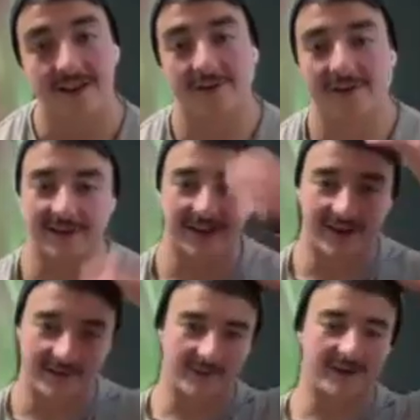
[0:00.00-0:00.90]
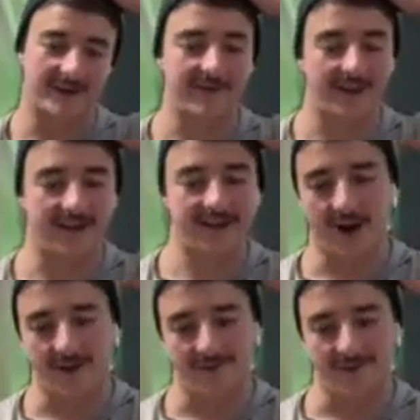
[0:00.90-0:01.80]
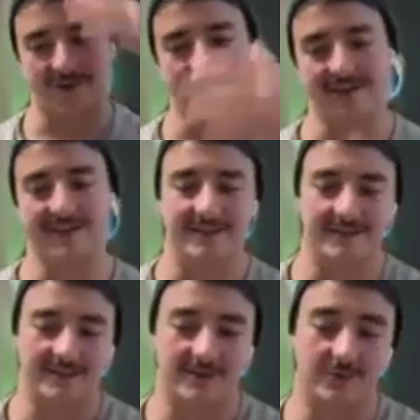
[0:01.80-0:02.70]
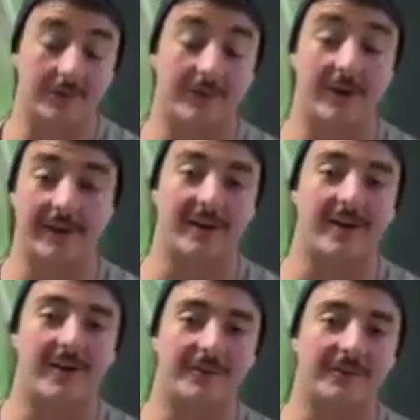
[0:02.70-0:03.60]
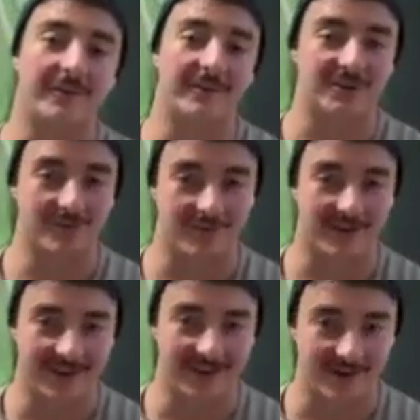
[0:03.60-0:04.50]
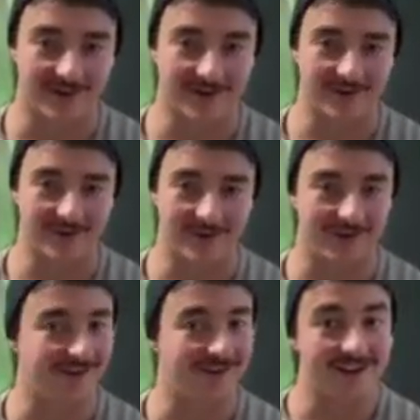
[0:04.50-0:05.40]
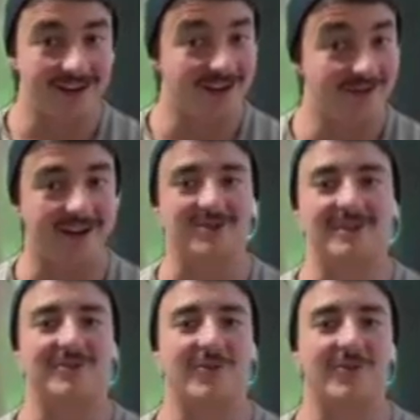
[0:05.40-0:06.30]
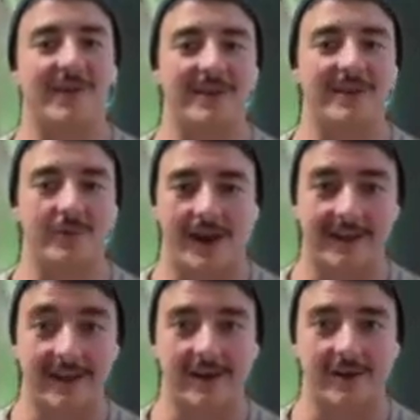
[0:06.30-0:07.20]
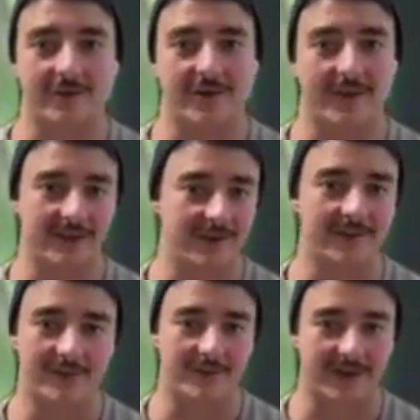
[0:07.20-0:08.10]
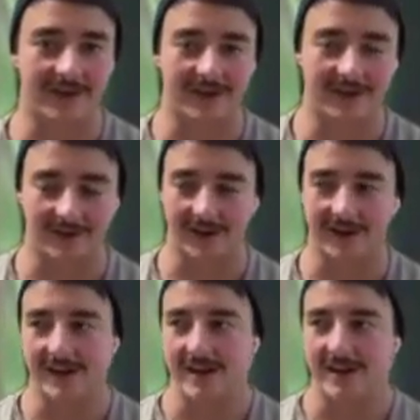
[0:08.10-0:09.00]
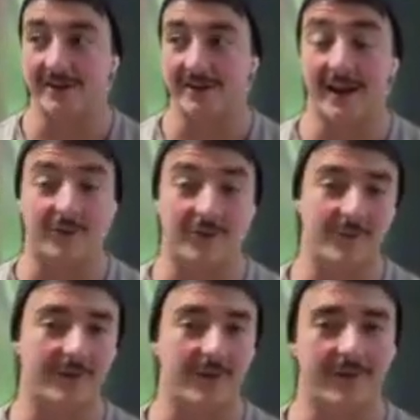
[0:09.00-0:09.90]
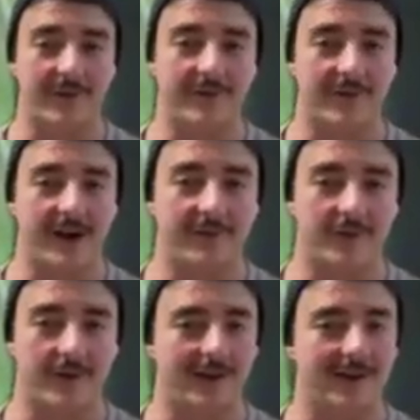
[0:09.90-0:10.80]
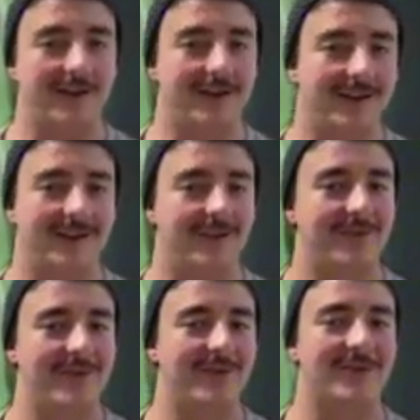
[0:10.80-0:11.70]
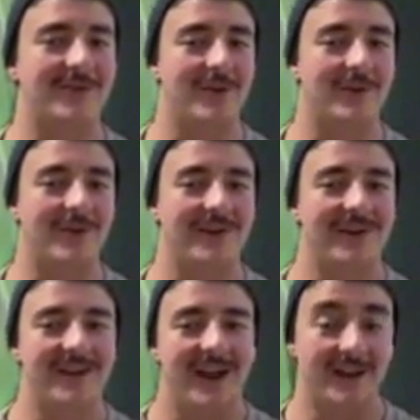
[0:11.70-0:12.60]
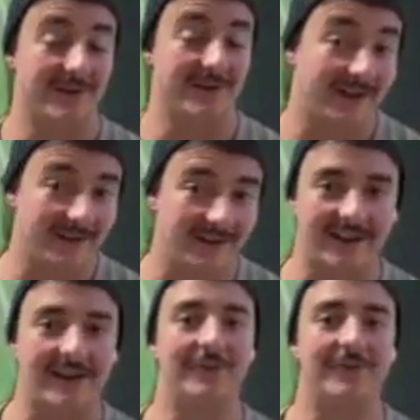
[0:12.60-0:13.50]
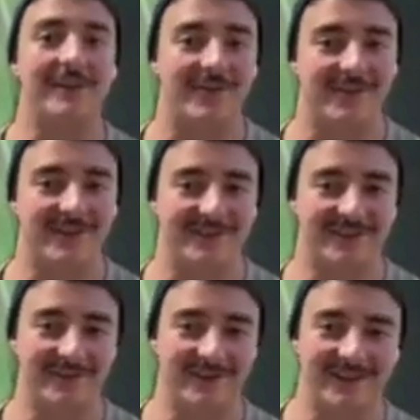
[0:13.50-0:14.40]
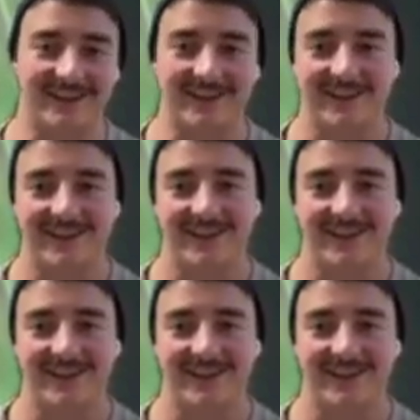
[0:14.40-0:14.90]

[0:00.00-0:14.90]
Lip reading: No, that's a good answer, man. Because like obviously you were very confident she would say yes, but you weren't. You actually told me that you had doubts, and like you even said it here, like you had doubts about the 305. You're like, like let's go a little lower, and you had to get convinced into doing it.